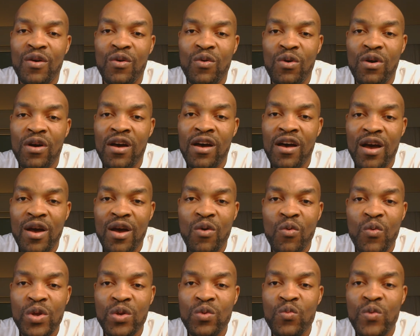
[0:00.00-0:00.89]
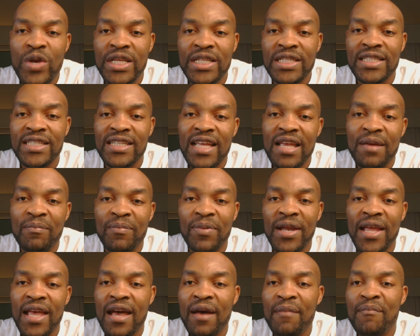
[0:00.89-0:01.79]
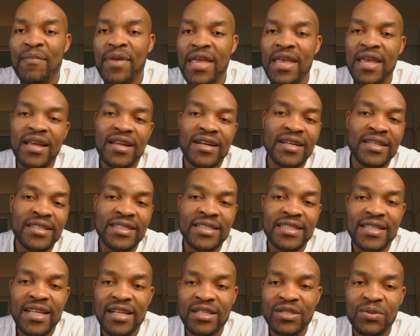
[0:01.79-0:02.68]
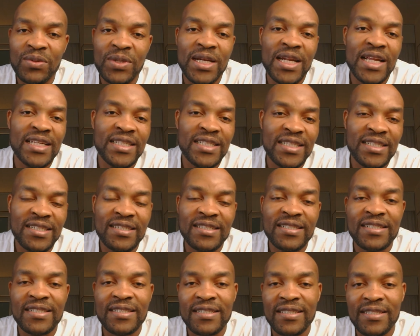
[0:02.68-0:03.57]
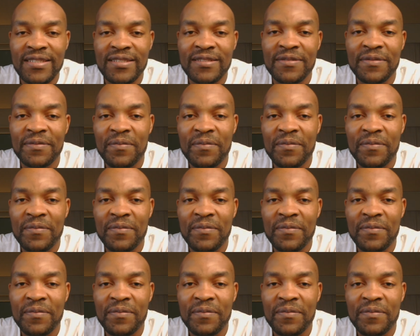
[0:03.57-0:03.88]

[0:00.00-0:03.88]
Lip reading: with which a player may register during a single season.